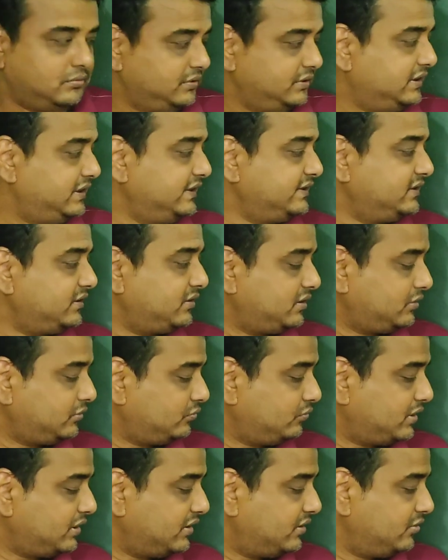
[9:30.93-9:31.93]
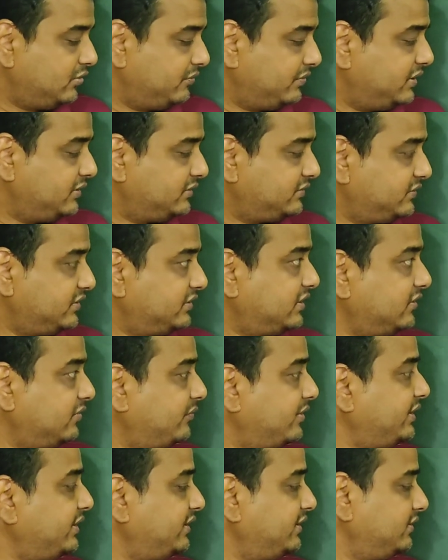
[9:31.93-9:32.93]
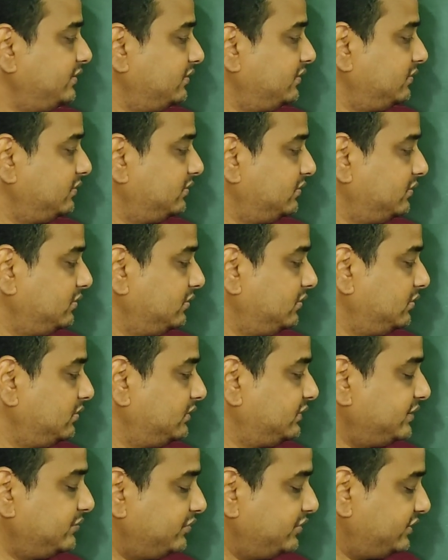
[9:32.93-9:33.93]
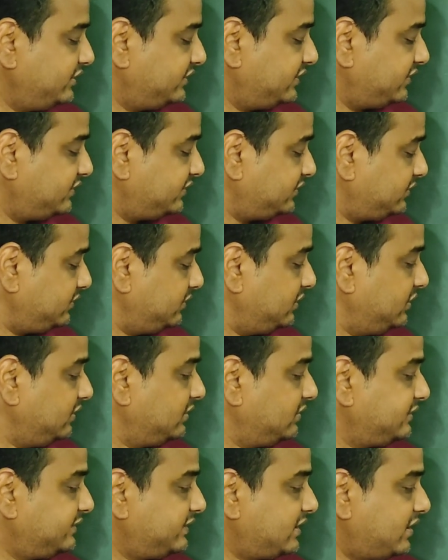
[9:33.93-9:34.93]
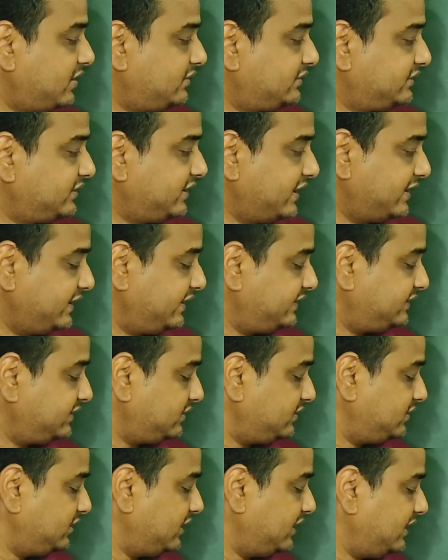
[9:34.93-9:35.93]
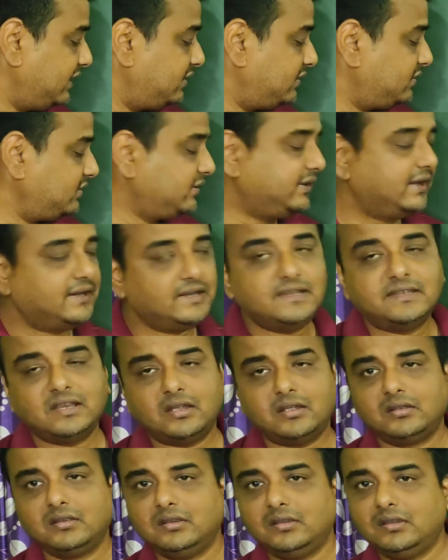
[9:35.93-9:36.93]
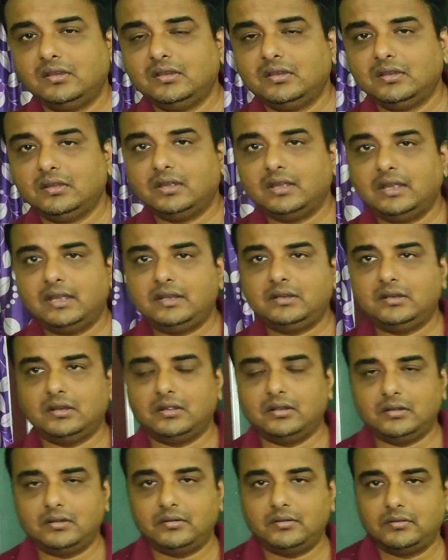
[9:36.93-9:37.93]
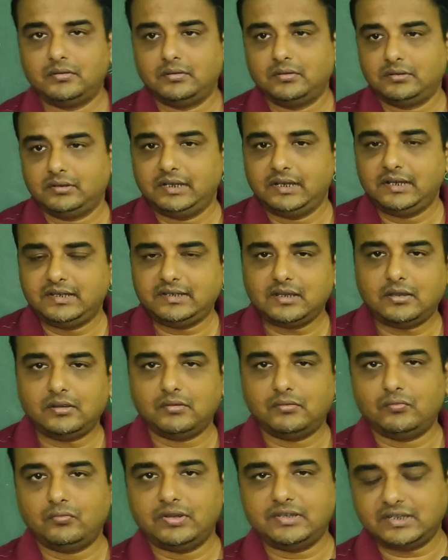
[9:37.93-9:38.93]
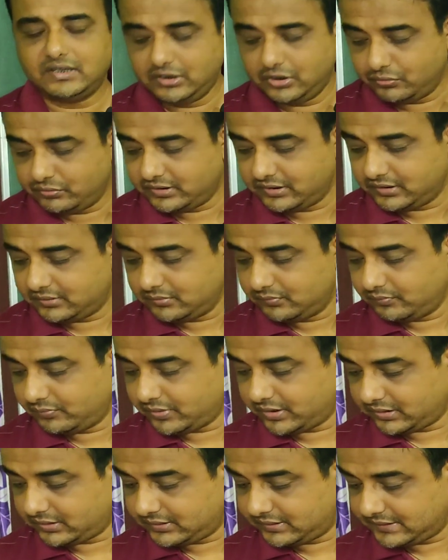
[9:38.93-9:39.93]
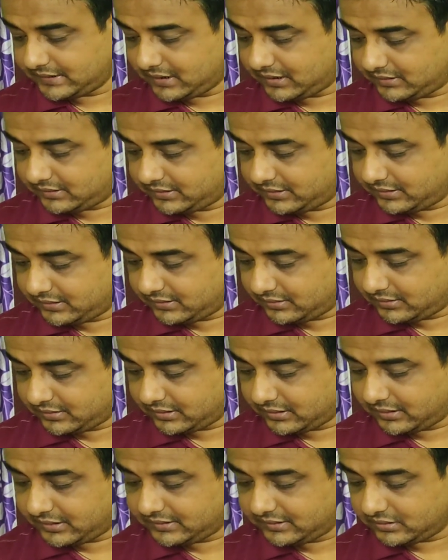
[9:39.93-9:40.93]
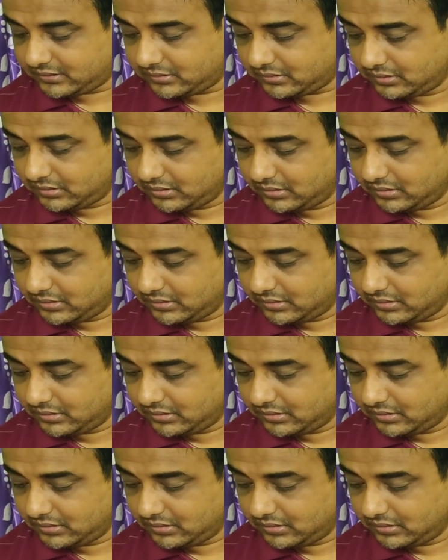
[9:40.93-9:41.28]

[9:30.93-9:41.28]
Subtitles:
these are the two other novels written by Samuel Richardson, Charles Grandison and Clarissa. And Clarissa was a huge hit, but Charles Grandison